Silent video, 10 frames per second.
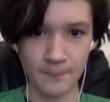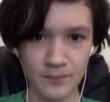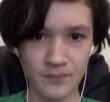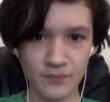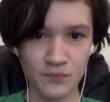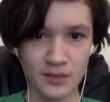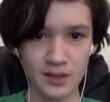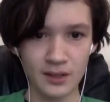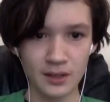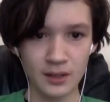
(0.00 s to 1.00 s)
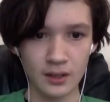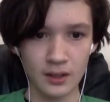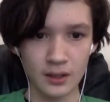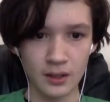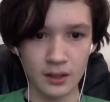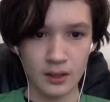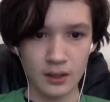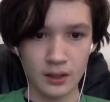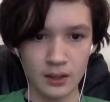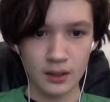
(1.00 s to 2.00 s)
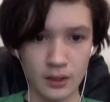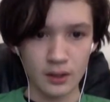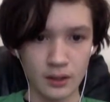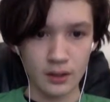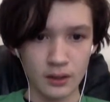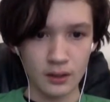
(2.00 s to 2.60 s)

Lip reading: Nothing is said.